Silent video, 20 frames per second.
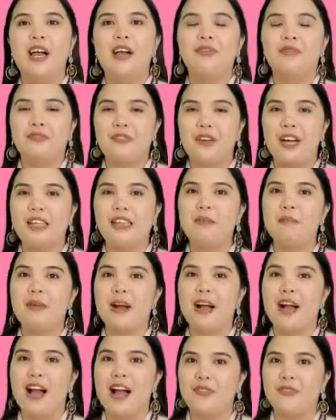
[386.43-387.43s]

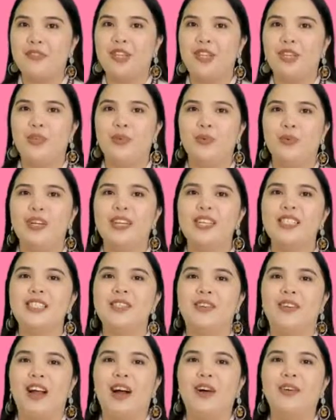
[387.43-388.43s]
Fatima Avenue is
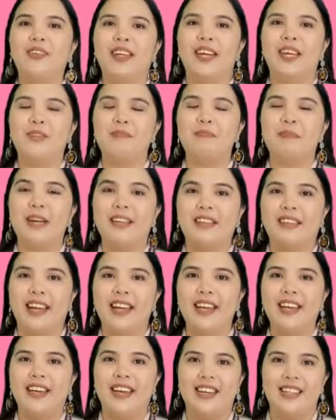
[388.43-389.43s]
surrounded by
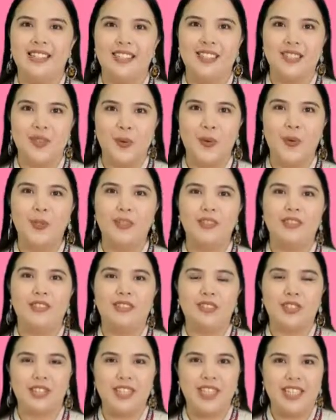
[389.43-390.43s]
decades-old
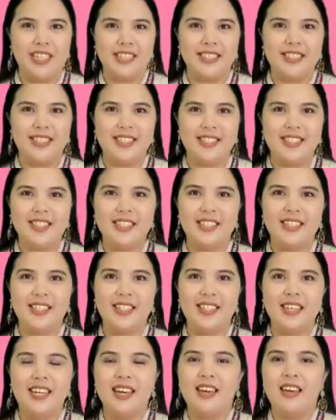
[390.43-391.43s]
trees.
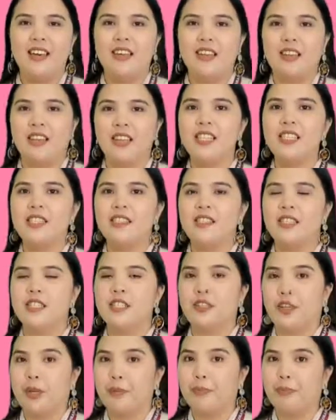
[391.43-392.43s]
These
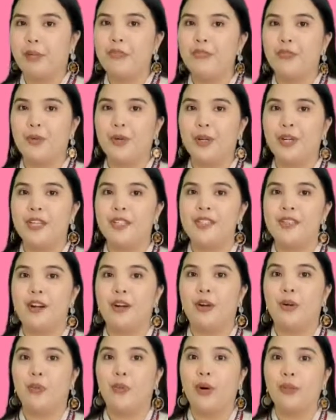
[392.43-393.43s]
descriptive words
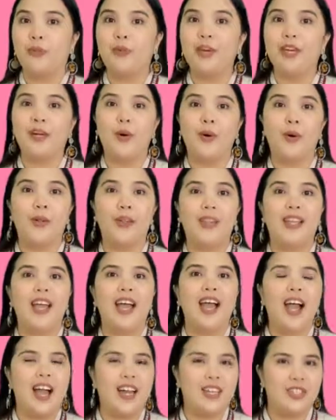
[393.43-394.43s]
are what we called
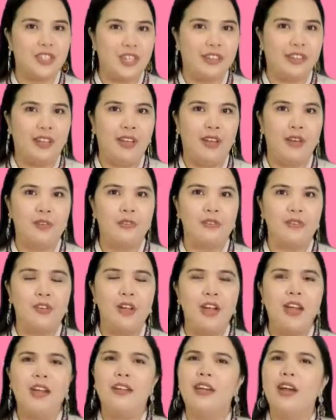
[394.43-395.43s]
adjective.
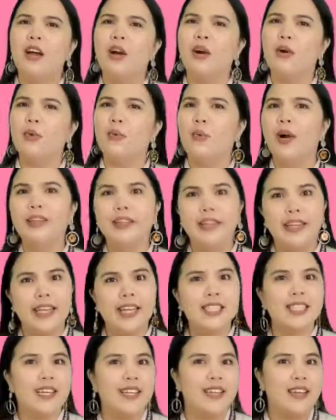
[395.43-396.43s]
Now, what
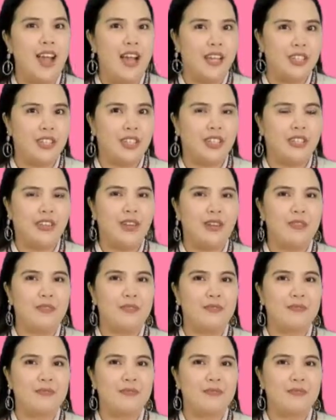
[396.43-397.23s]
is an adjective?